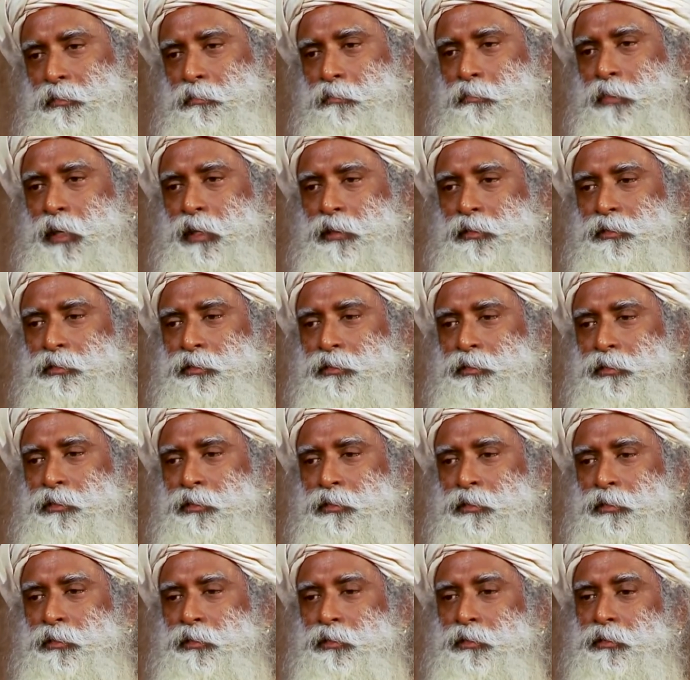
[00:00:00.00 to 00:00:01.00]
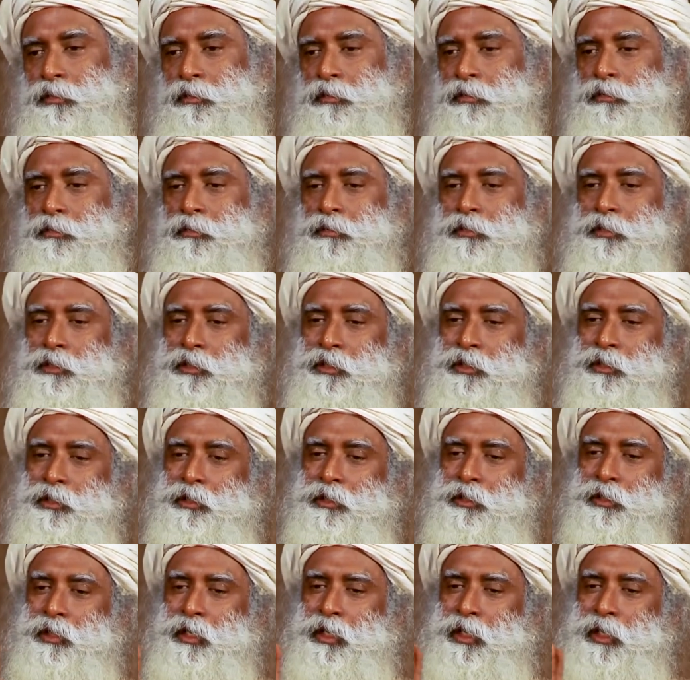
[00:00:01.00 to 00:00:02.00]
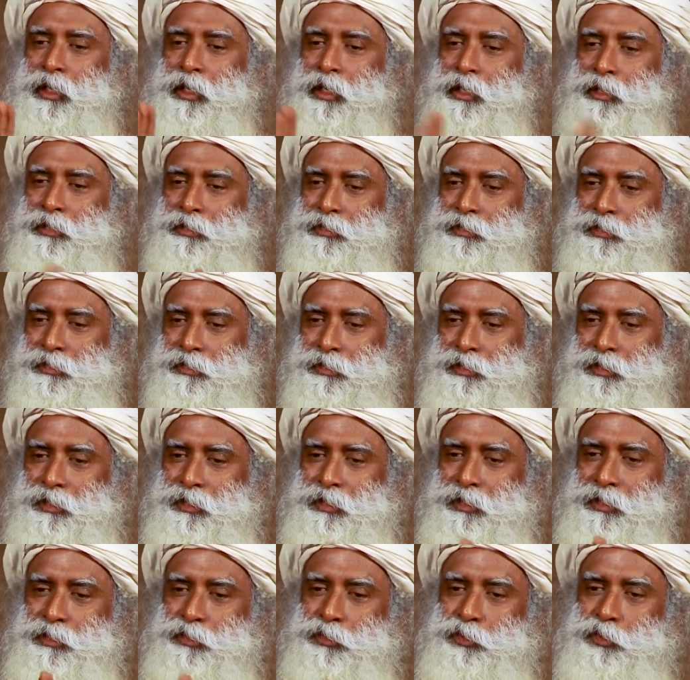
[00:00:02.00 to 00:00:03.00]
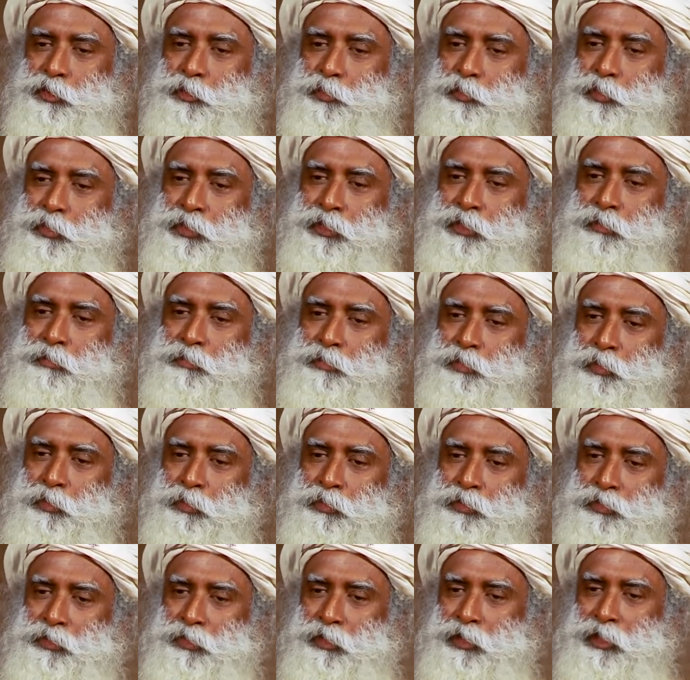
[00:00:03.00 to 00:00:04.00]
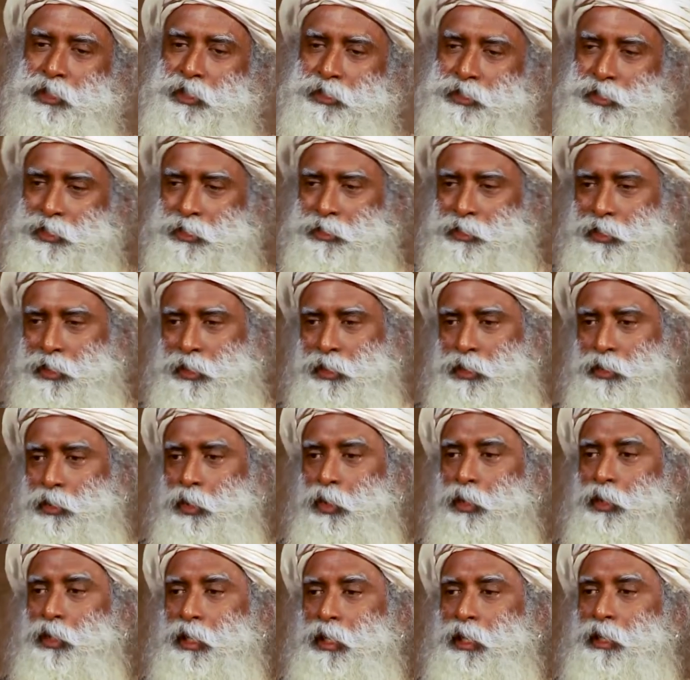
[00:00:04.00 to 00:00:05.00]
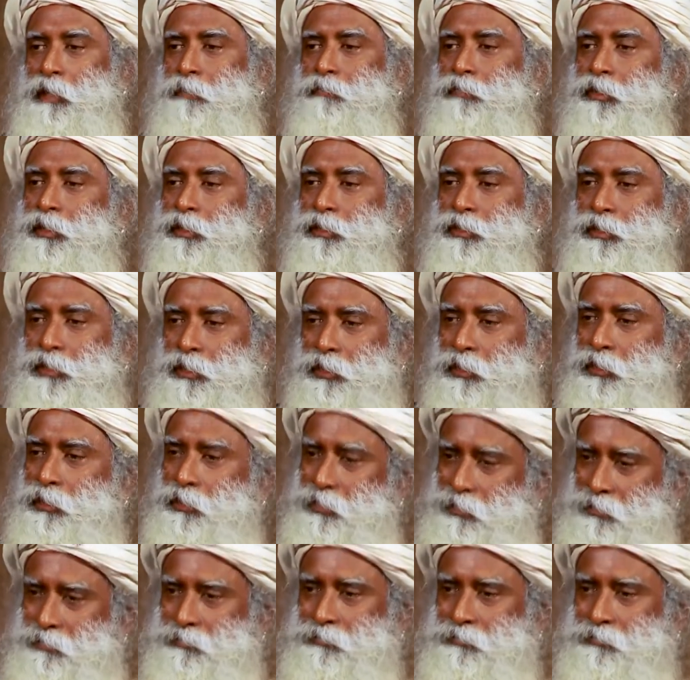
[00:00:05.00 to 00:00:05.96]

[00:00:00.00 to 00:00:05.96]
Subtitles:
but three A's superimposed on each other, not A, B, C.